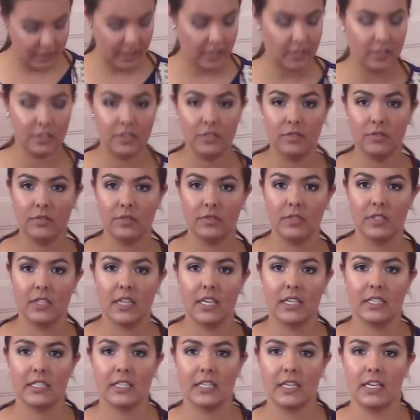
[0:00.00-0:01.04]
could you use
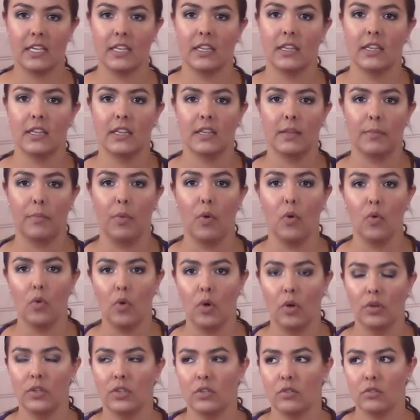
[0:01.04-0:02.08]
this in the
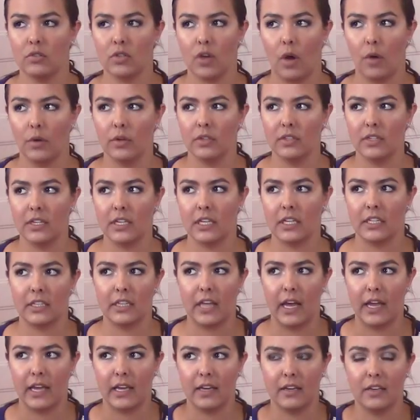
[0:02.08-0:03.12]
pool, you totally could
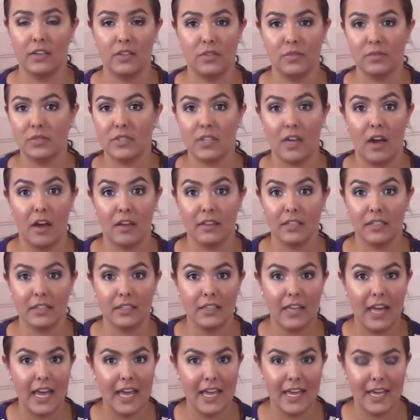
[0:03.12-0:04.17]
like use it on the
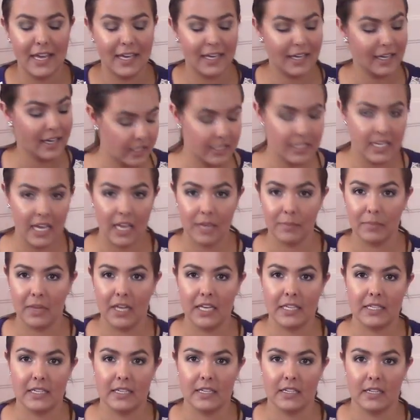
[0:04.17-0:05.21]
lake, take it
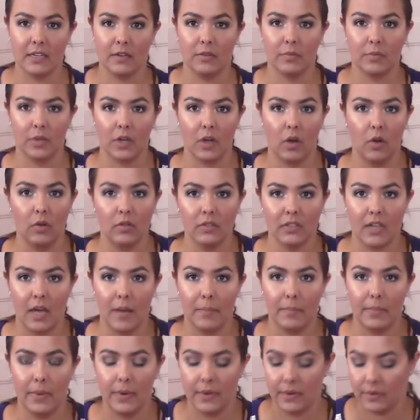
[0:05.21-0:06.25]
places and it would hold
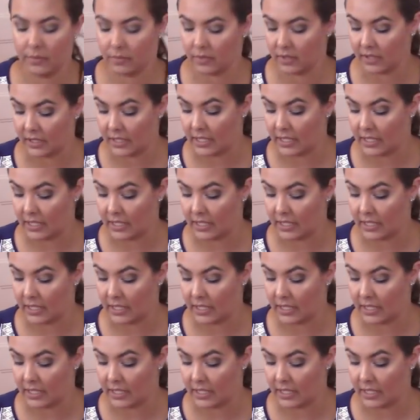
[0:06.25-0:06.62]
up really